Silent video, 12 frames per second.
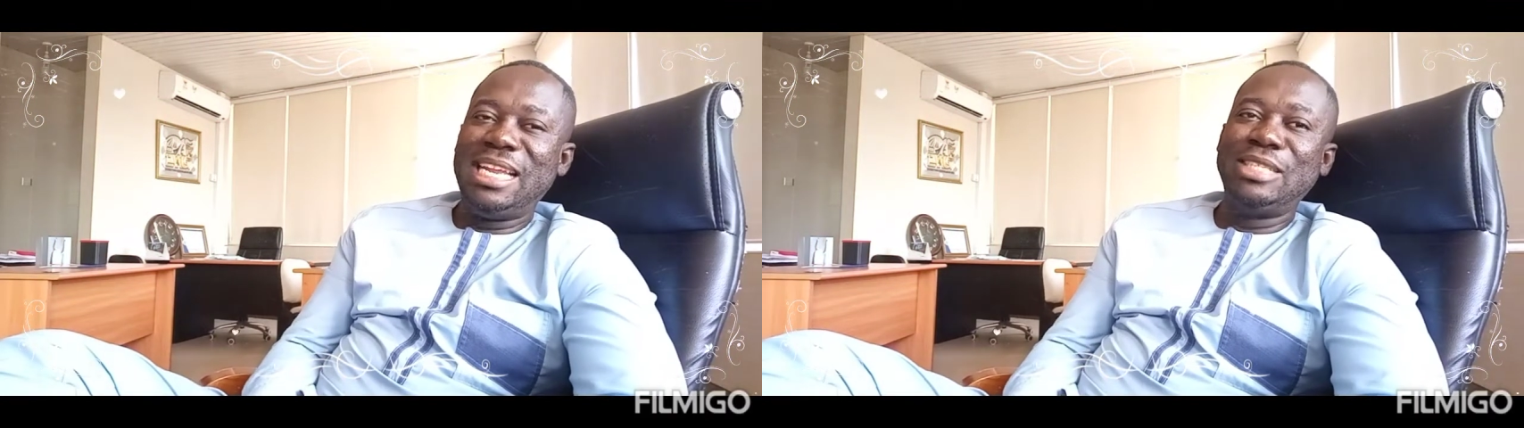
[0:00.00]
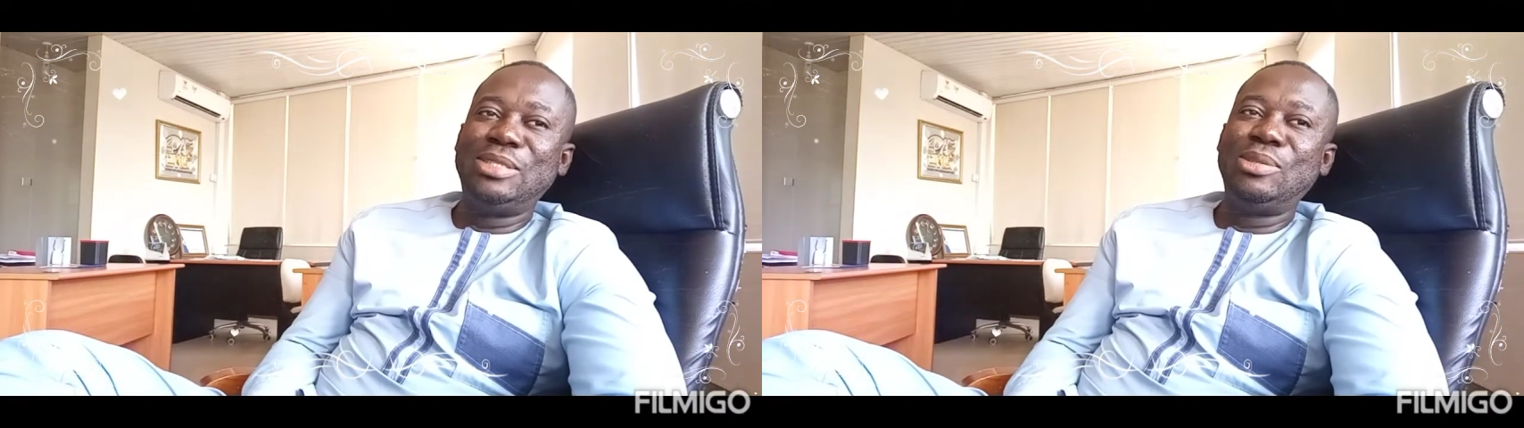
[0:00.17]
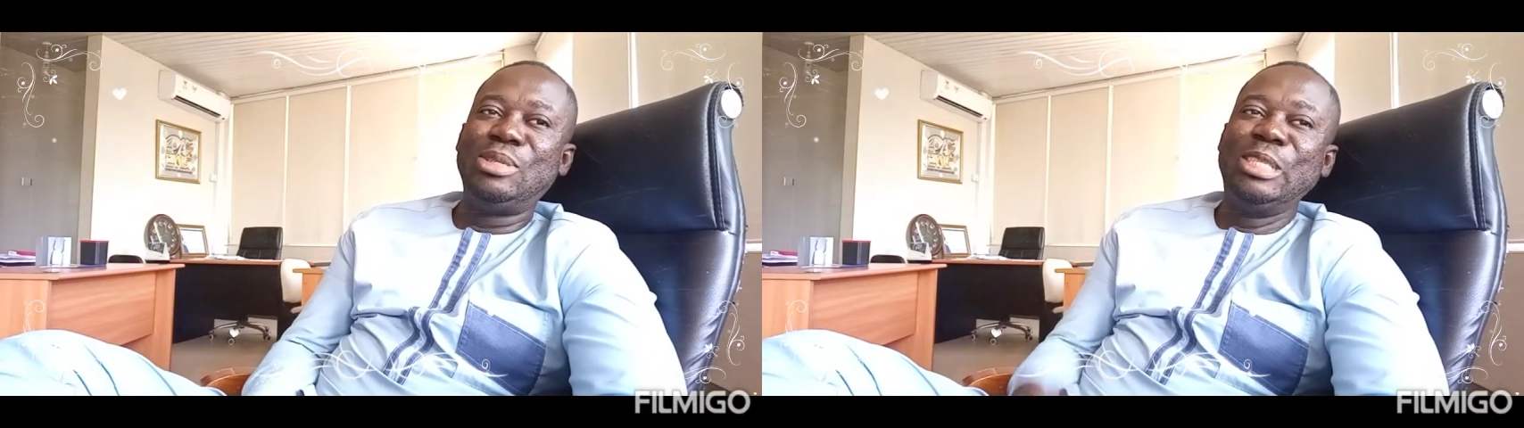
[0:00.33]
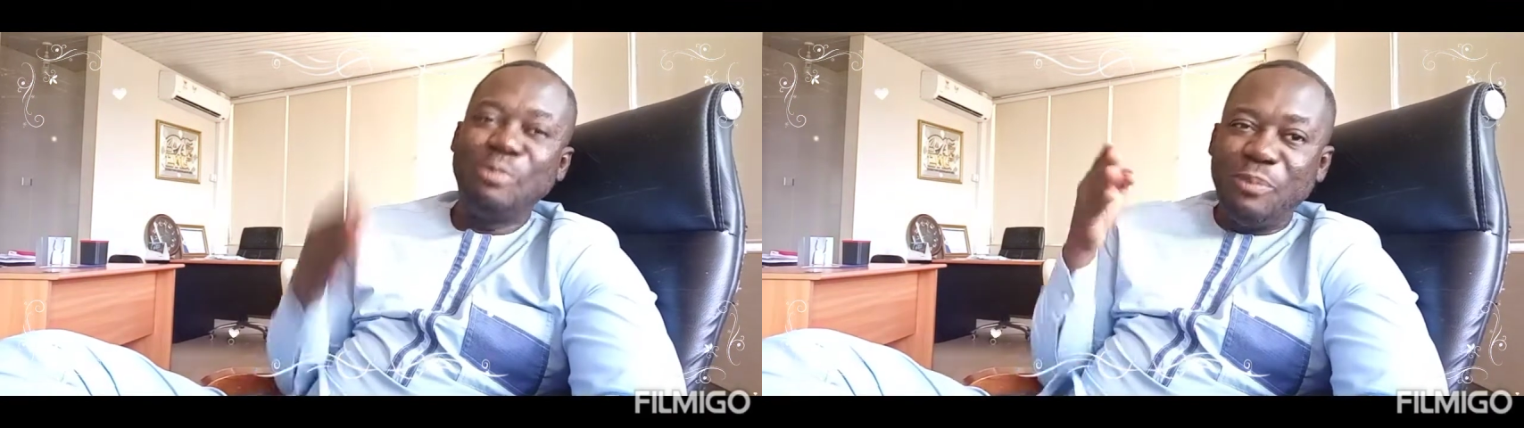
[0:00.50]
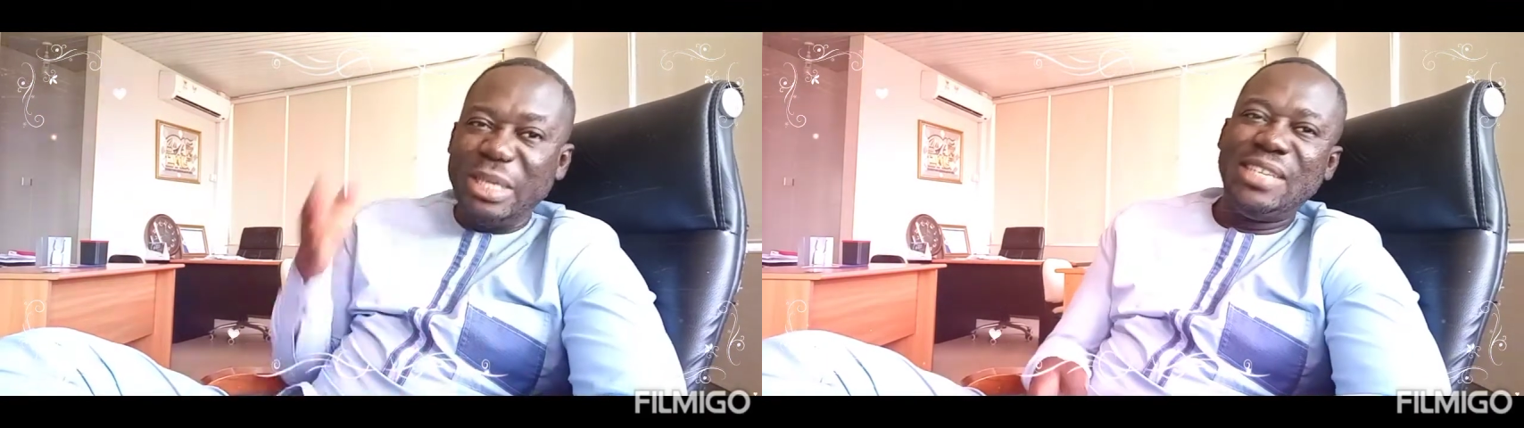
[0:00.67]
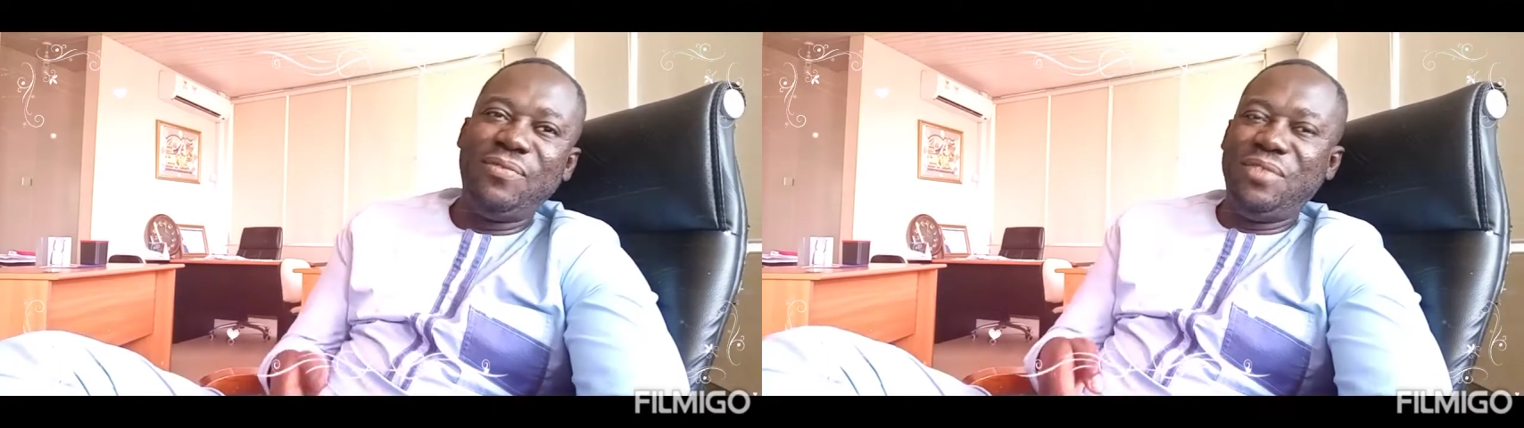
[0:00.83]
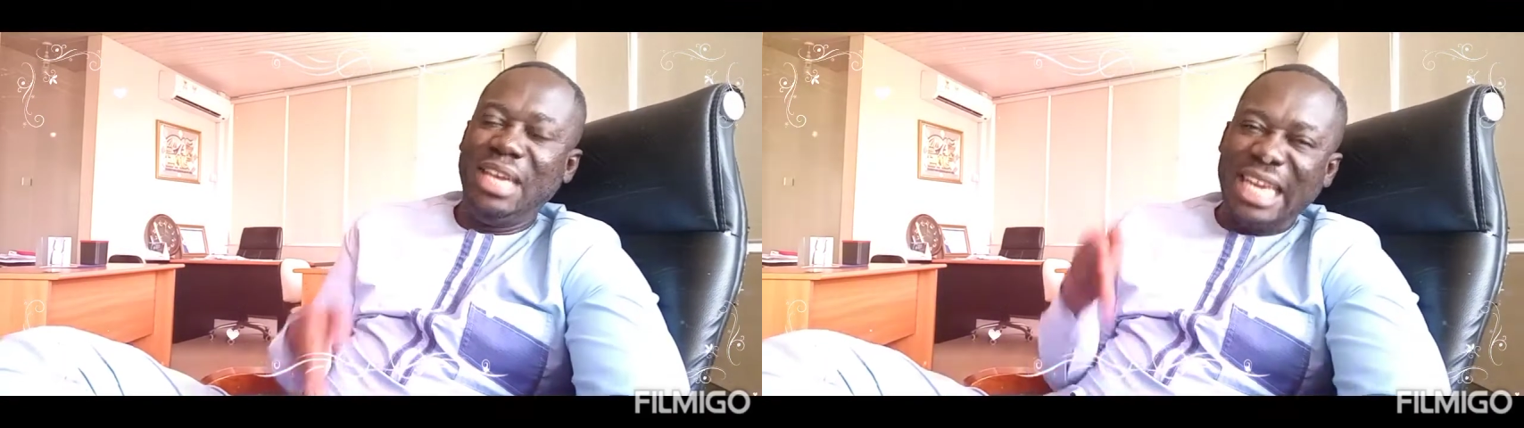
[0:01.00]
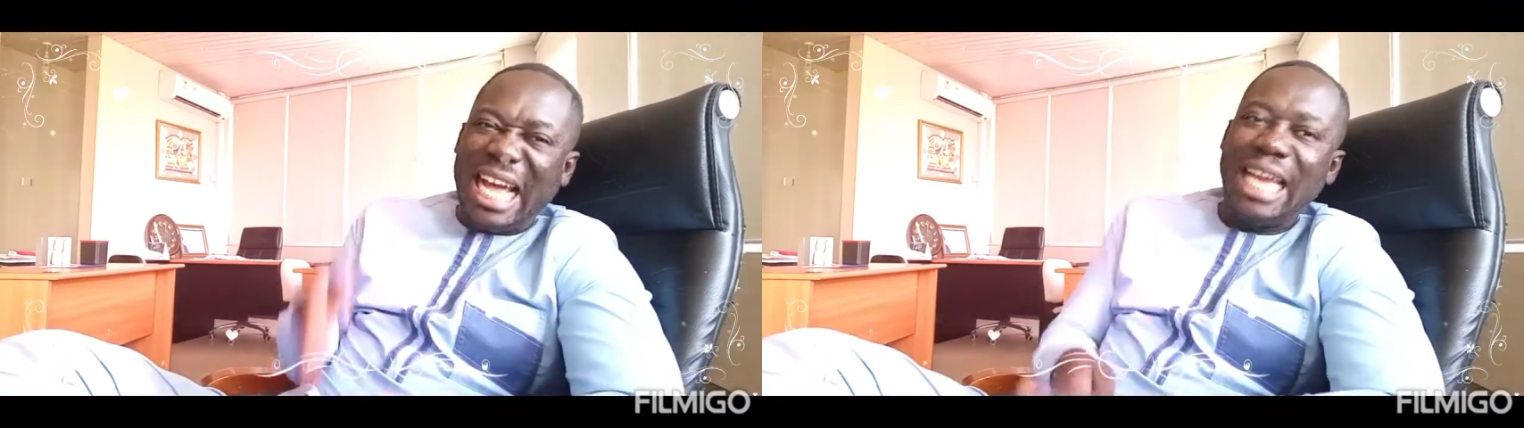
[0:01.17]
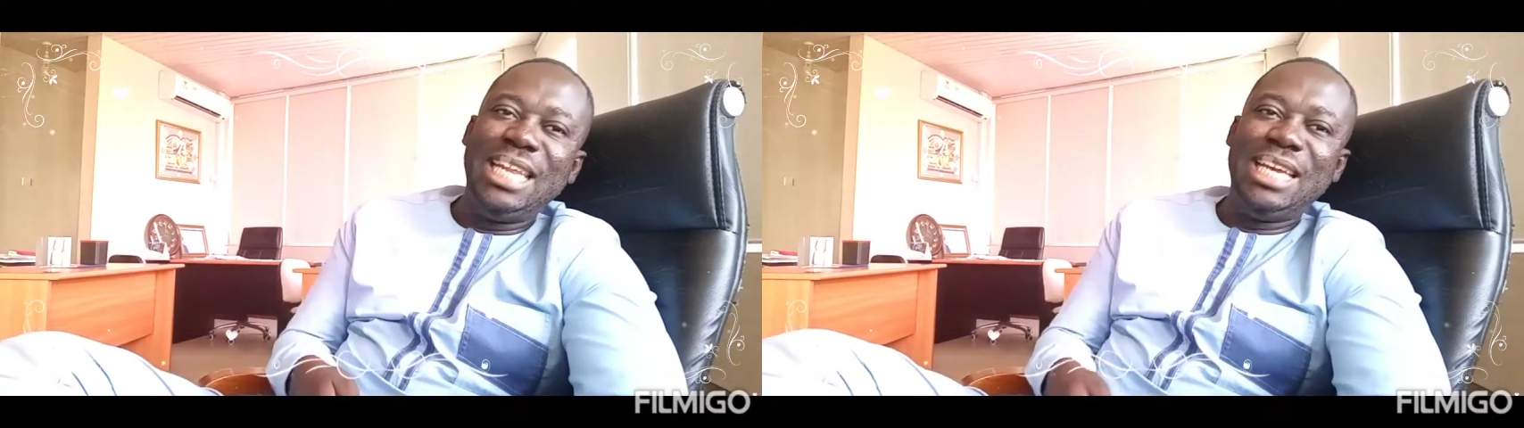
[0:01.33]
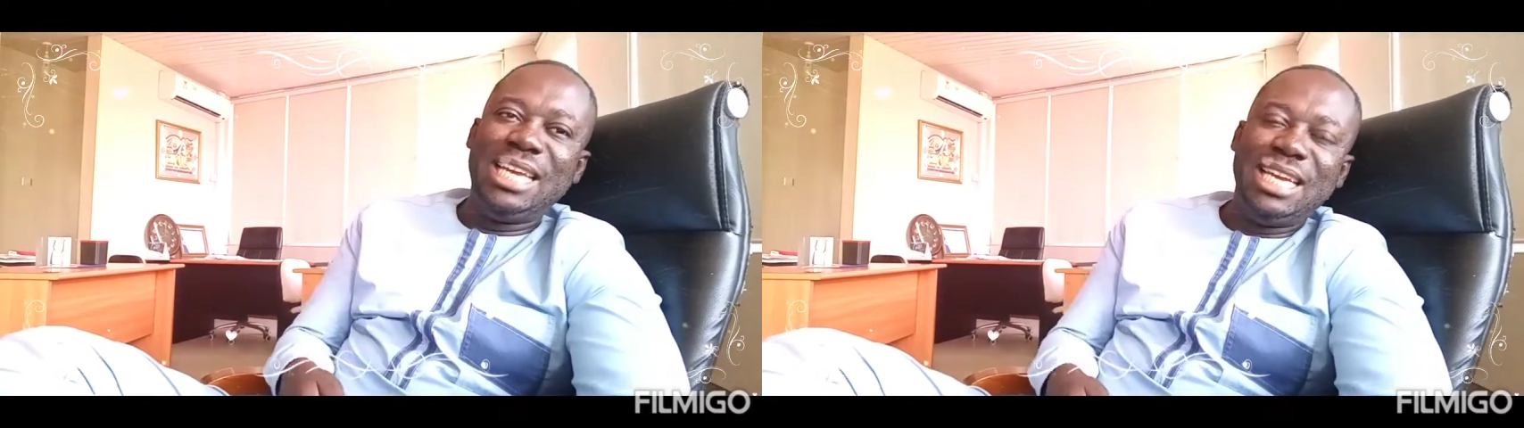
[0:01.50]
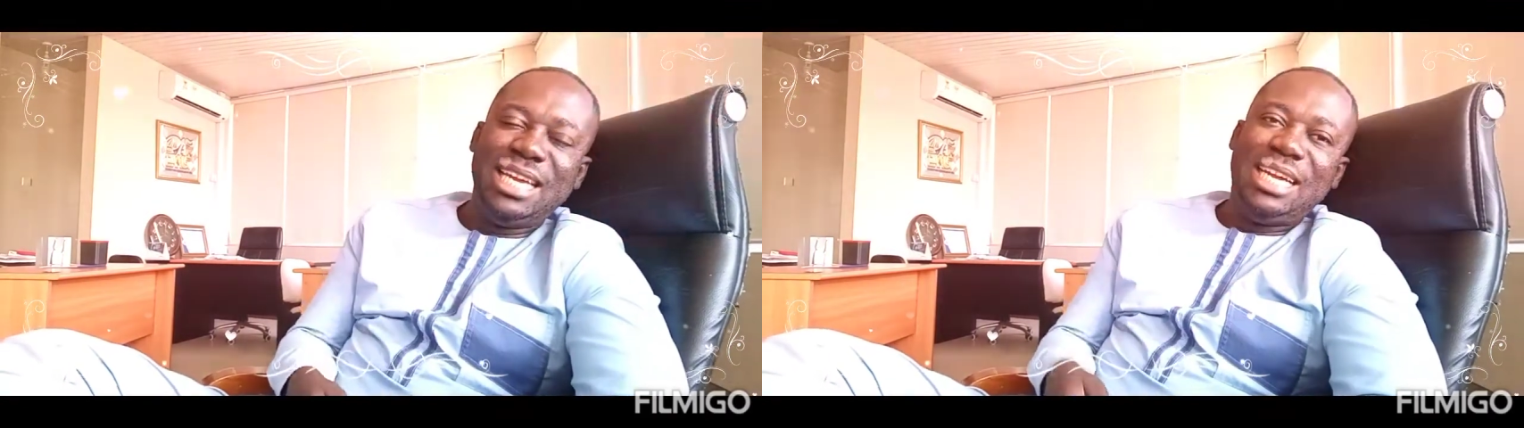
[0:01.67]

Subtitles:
does not specifically